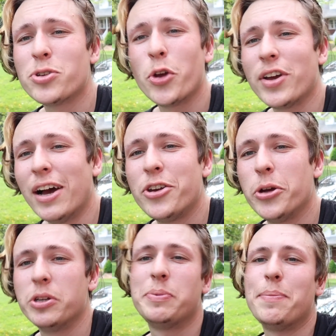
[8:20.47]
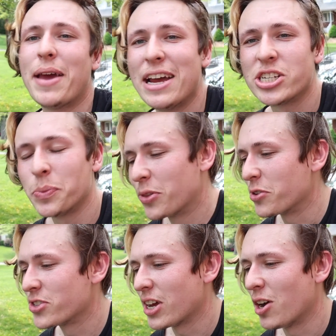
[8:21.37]
all you gotta do is be patient with
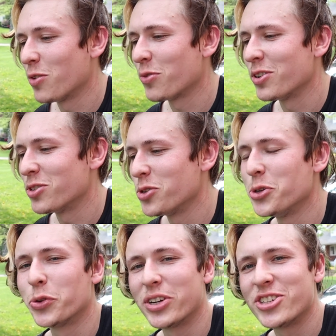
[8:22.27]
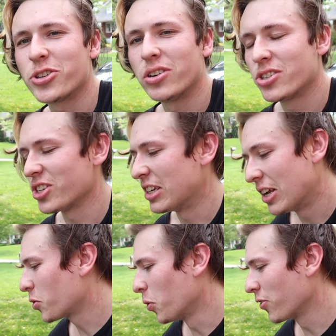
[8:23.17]
yourself and do your research and
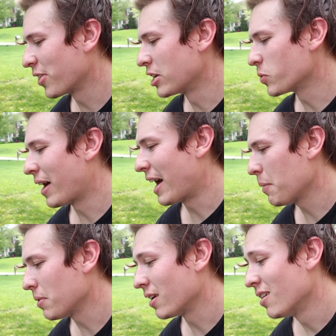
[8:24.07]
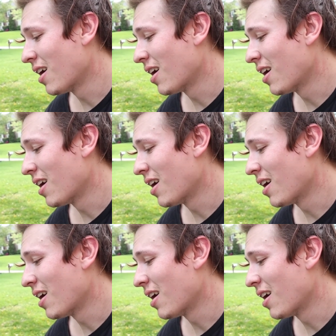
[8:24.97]
cool things will happen.